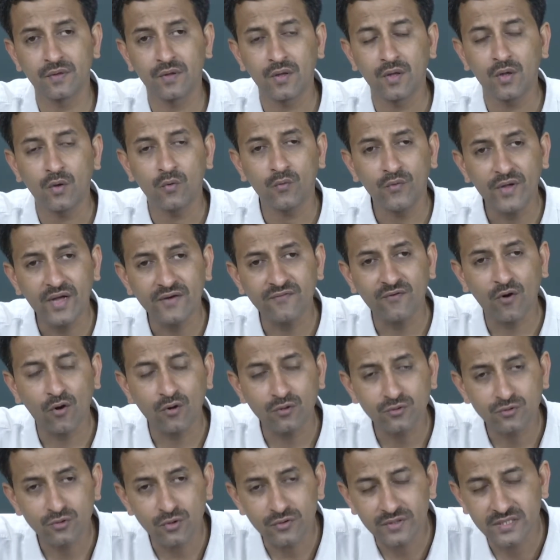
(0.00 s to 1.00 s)
we have
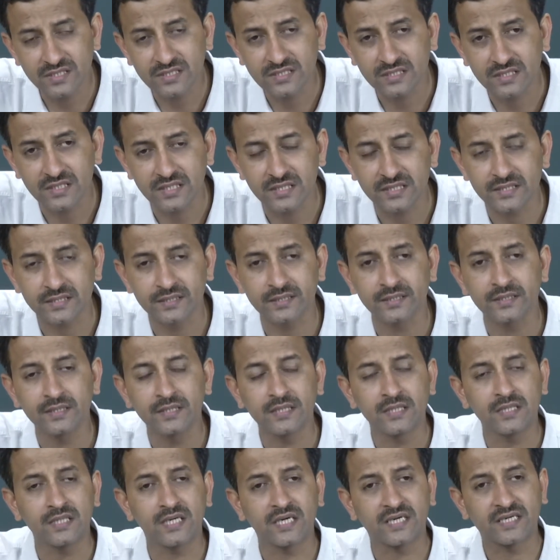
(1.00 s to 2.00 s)
also discussed
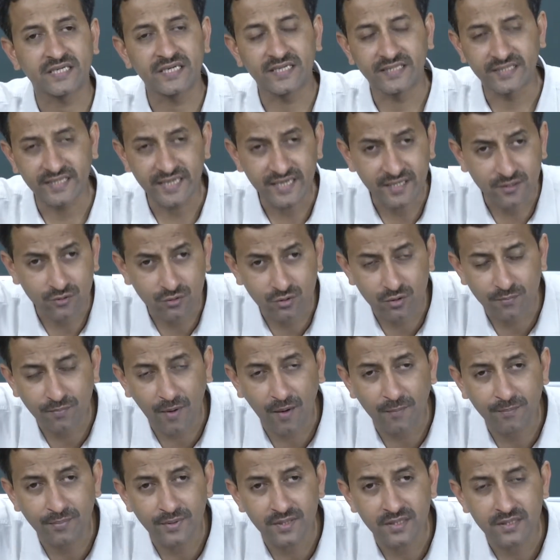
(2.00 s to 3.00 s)
a critique to
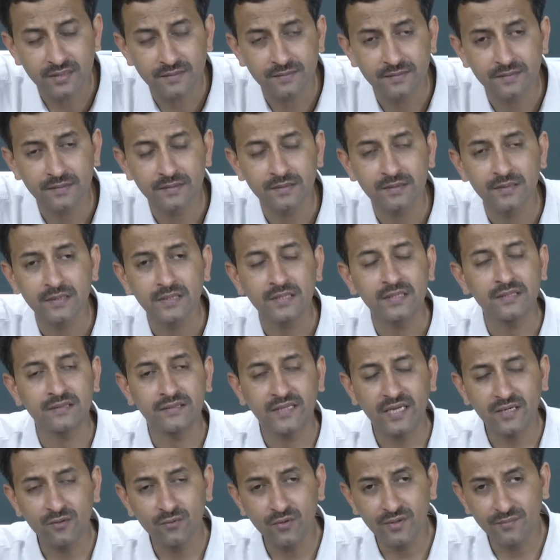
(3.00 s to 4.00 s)
Popper.
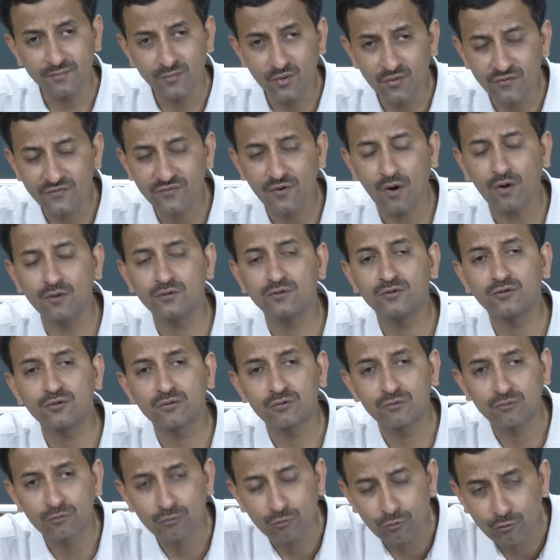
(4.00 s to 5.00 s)
Then we moved on to
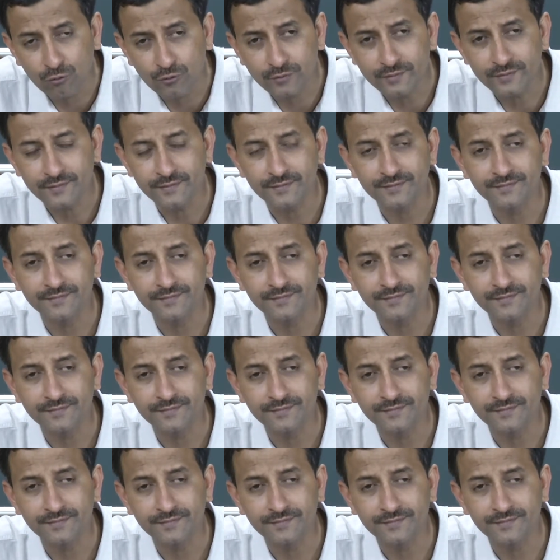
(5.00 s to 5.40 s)
Kuhn.